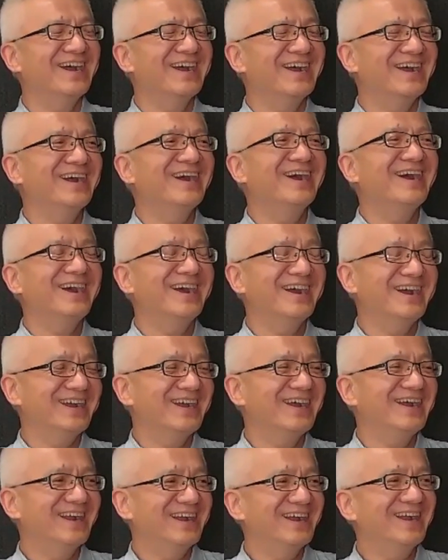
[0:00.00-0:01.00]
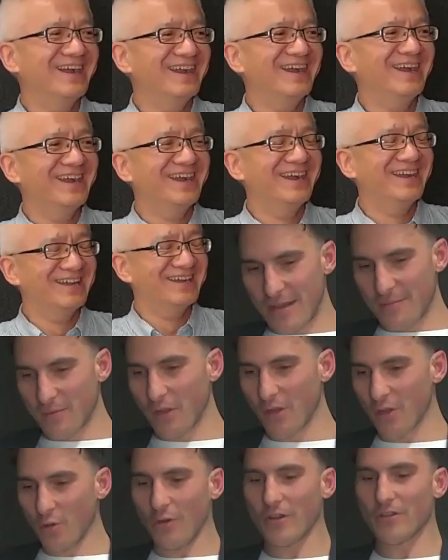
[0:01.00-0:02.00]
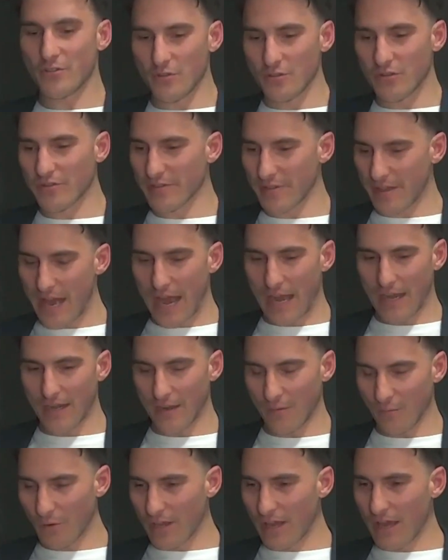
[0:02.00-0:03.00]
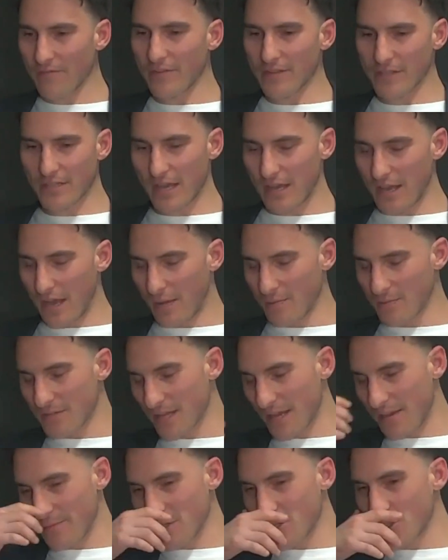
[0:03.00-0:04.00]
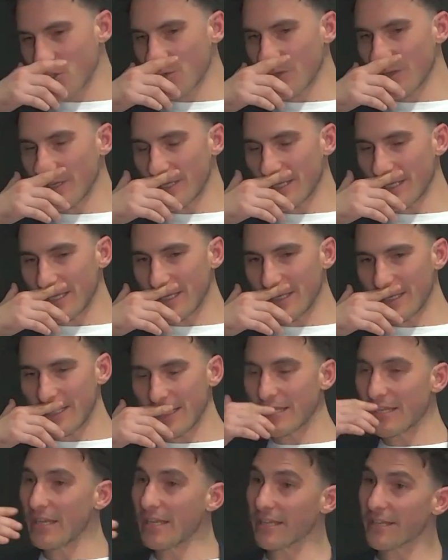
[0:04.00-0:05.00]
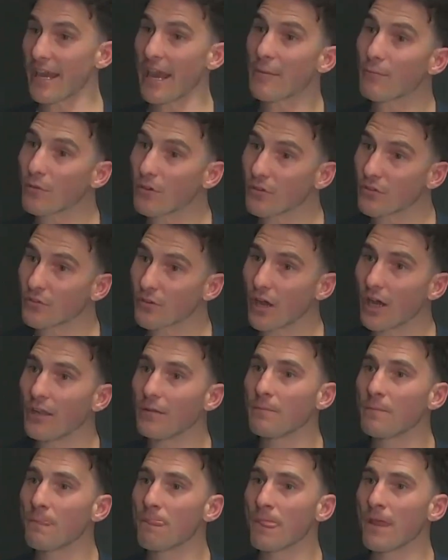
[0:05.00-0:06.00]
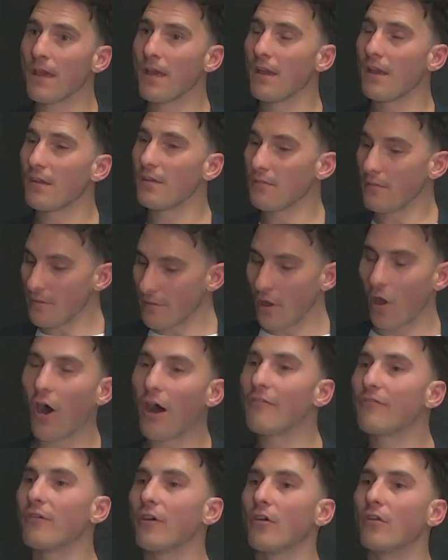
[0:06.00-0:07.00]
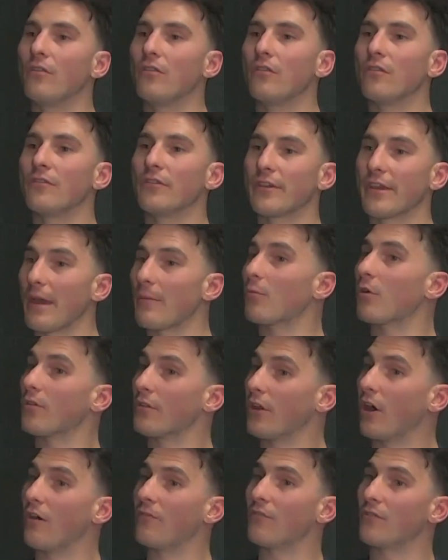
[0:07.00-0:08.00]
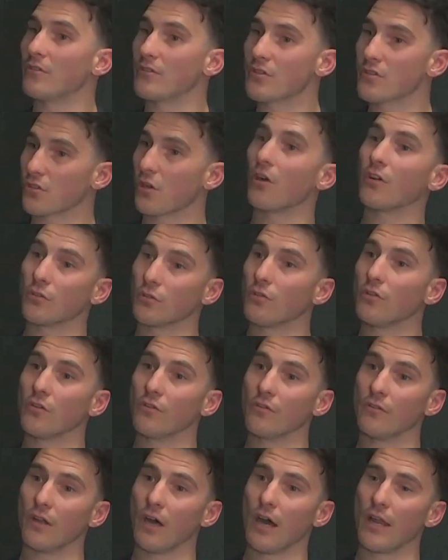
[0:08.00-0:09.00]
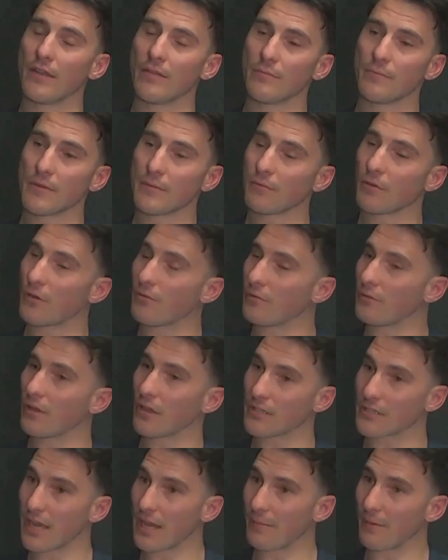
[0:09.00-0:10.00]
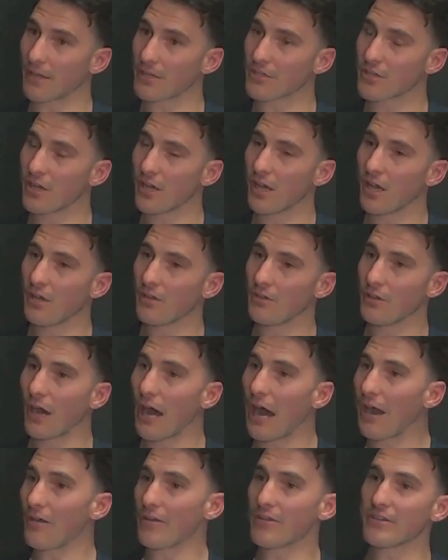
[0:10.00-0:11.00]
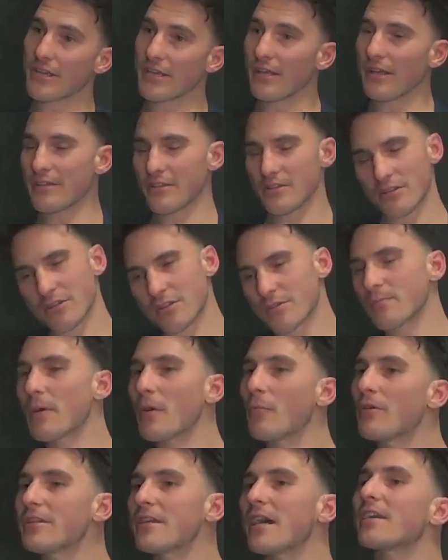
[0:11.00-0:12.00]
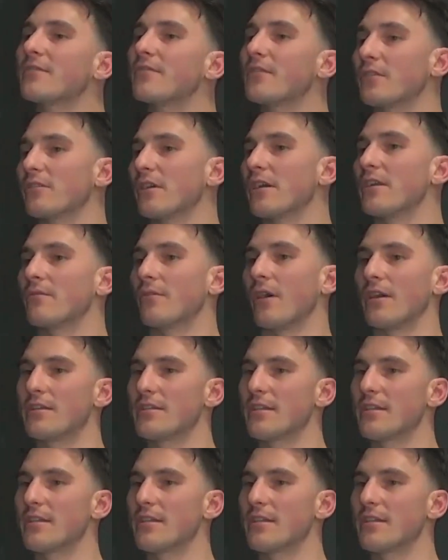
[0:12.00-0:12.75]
It's interesting. The example I always use for that, and we have the same issue in cameras, right? The iPhone, the camera on the iPhone is so good, right? And people don't realize how much, you know, R&D, and we take it for granted, right?